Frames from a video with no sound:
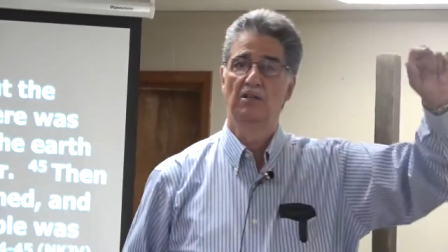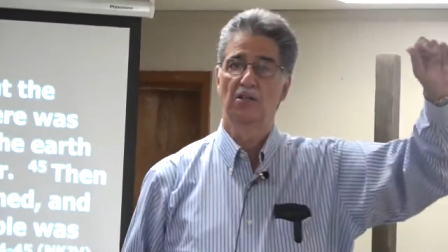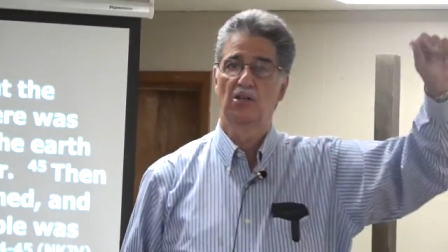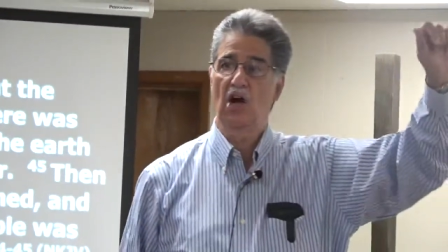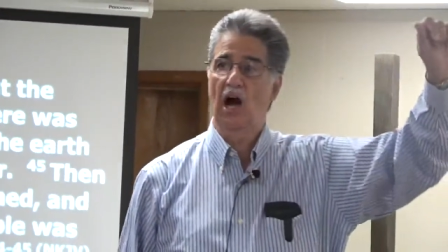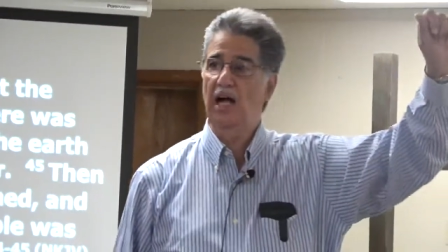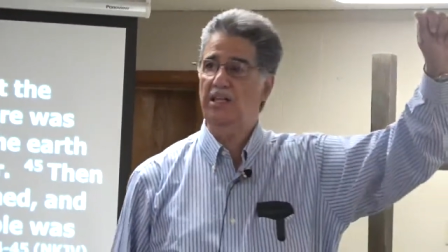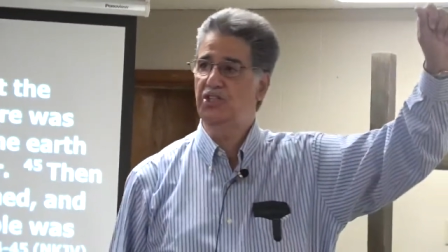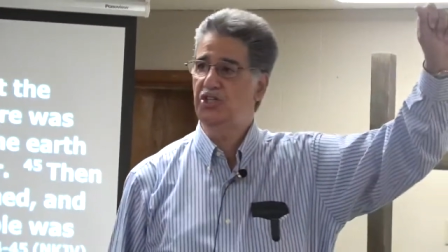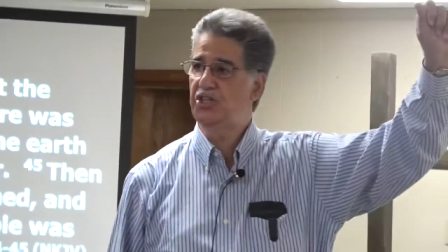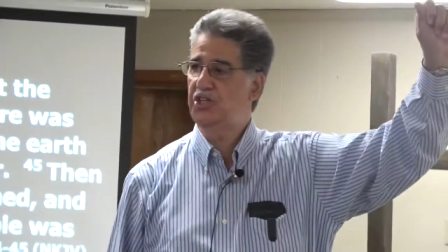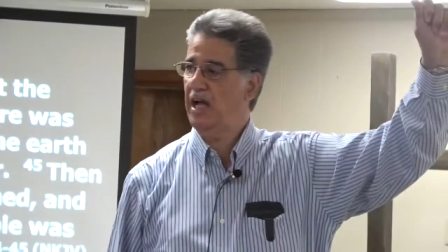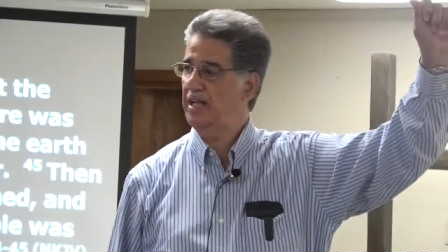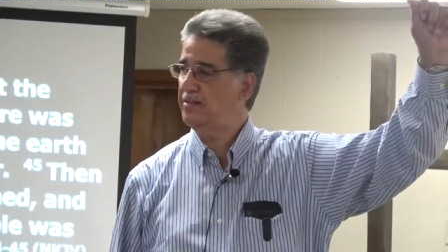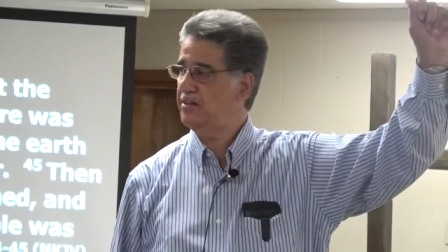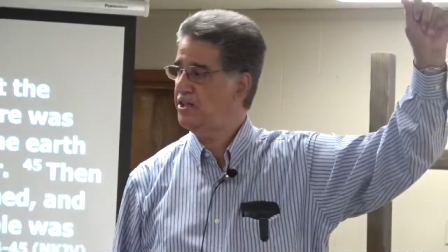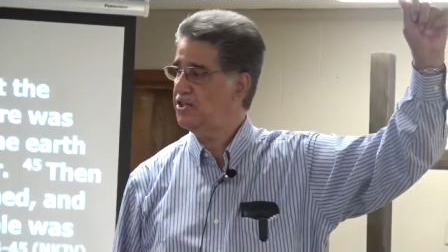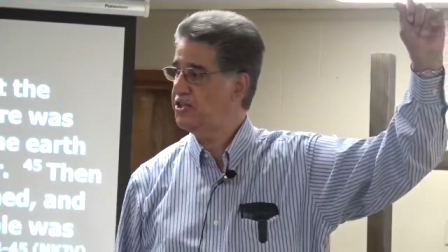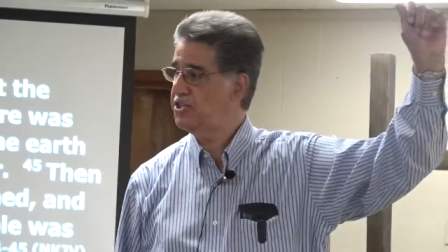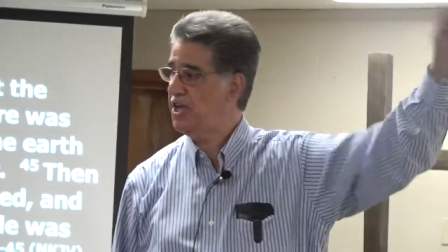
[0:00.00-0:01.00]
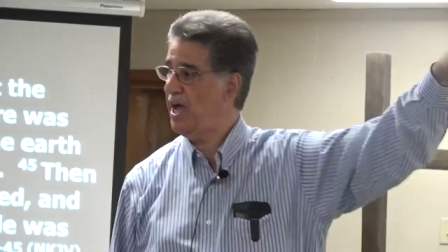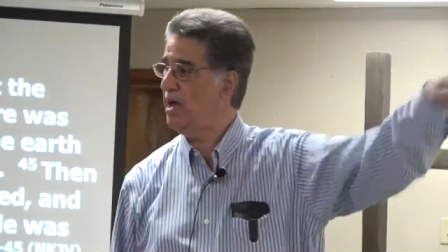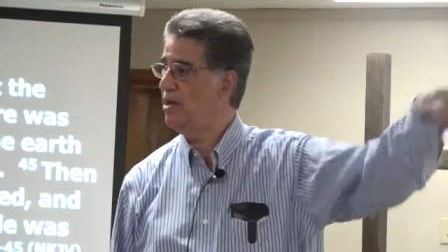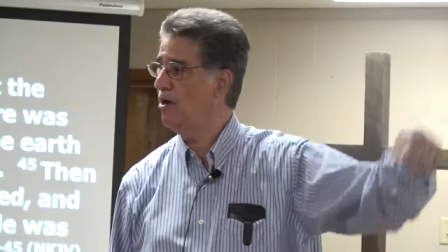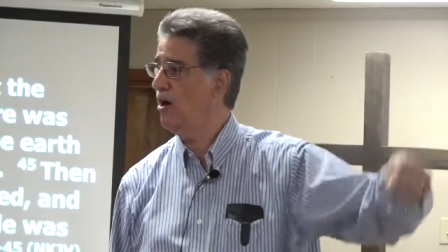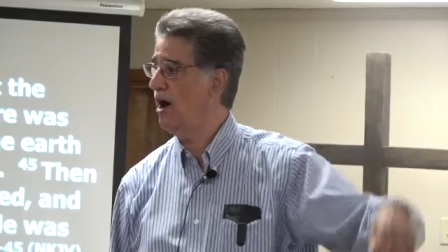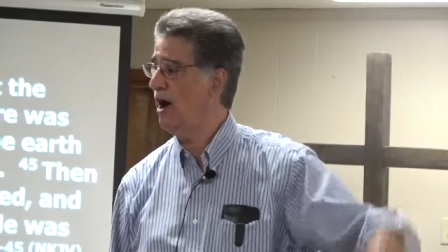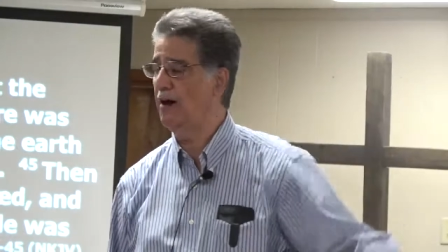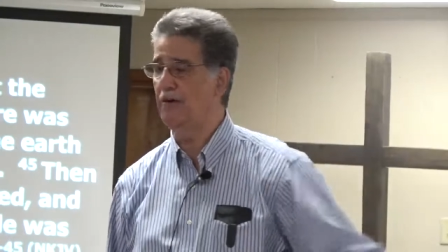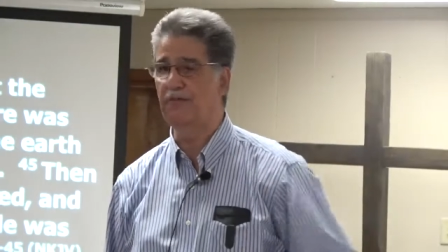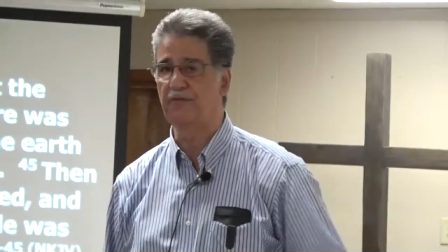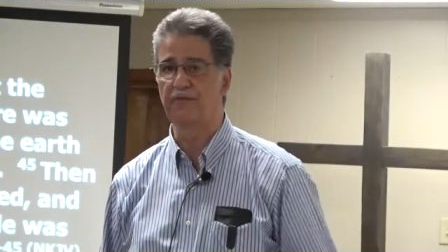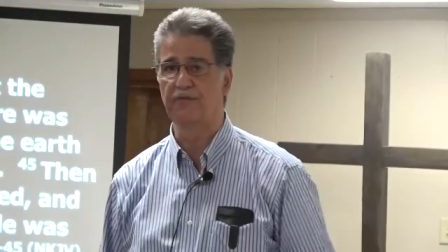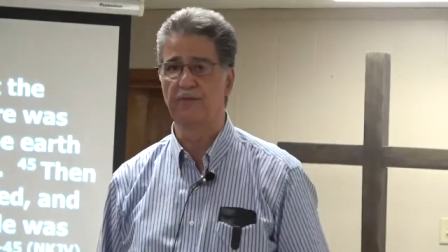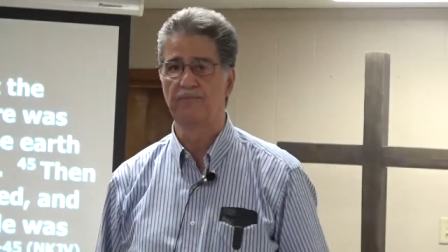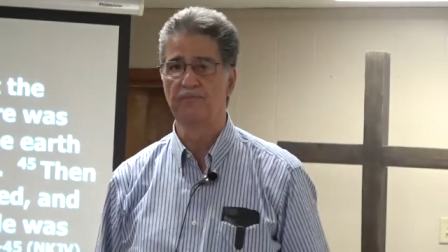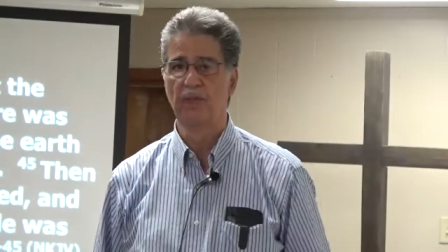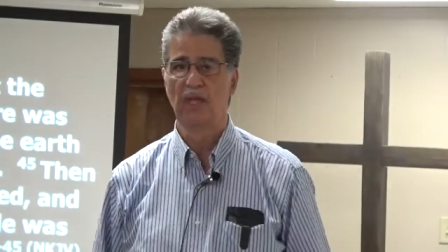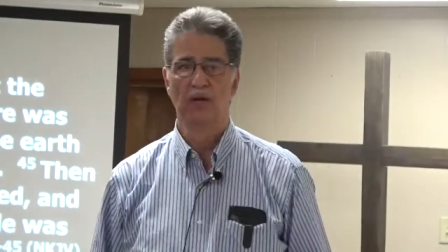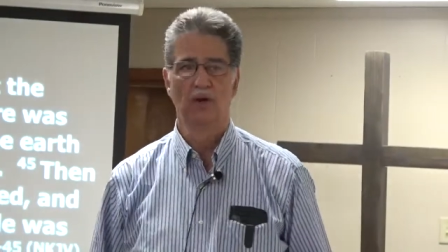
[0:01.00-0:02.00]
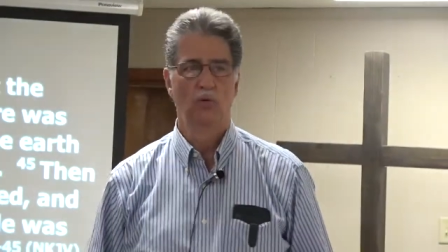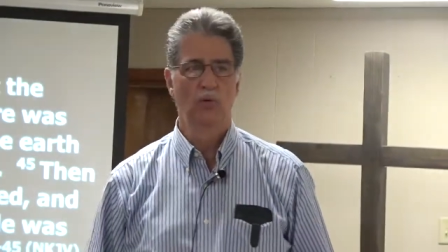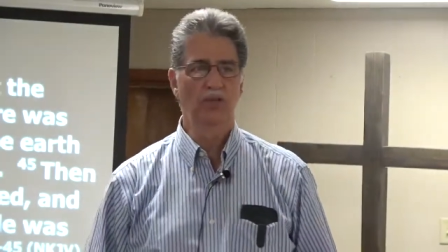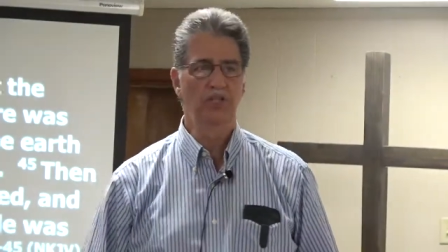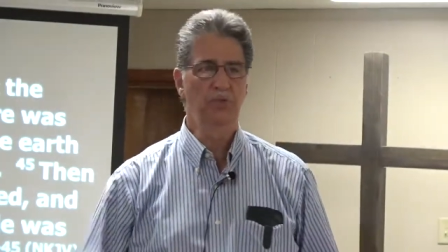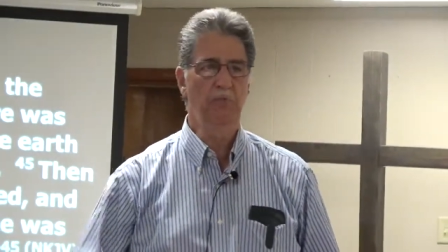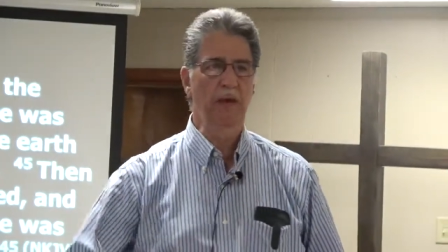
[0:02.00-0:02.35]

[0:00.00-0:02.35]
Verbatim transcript: God shut the sun off which